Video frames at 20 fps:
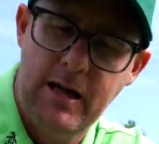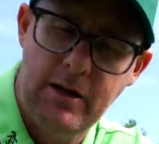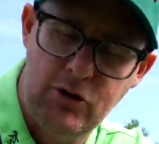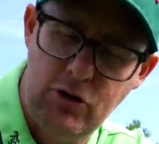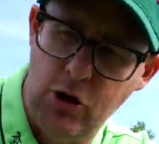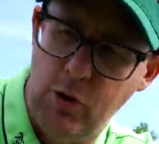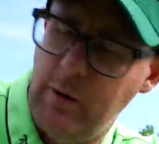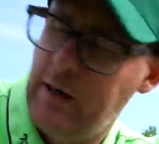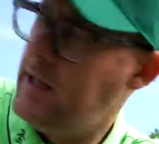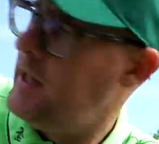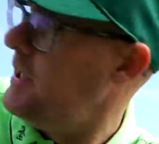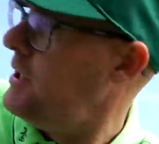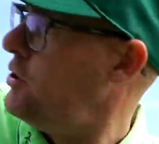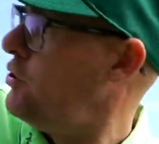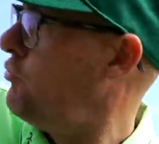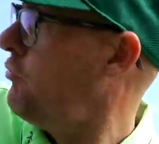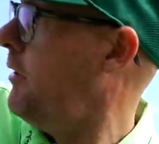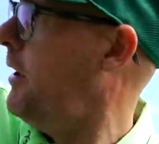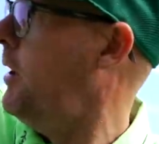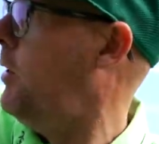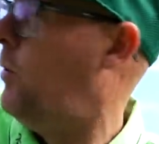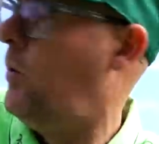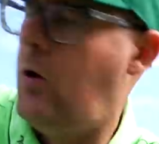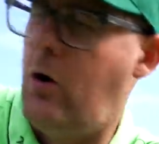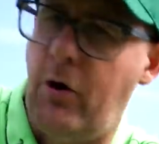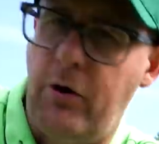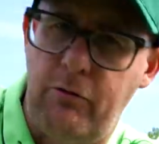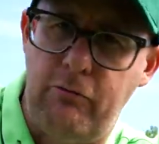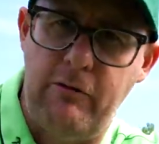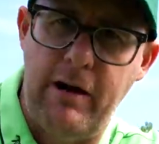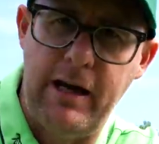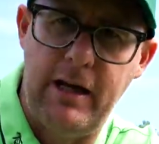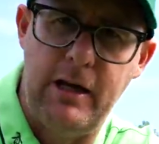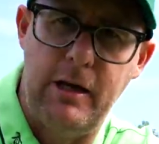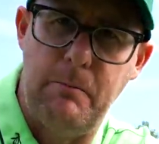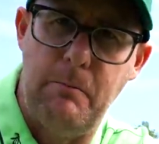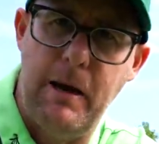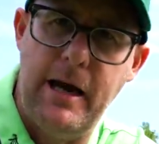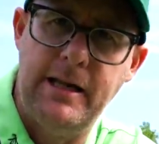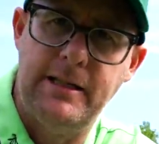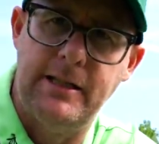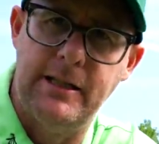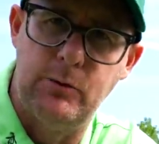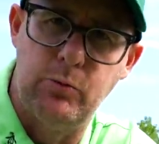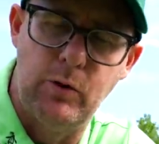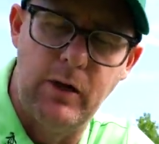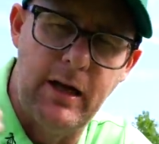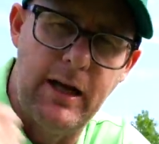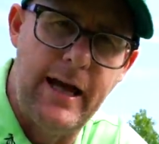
doing this drill on a regular basis will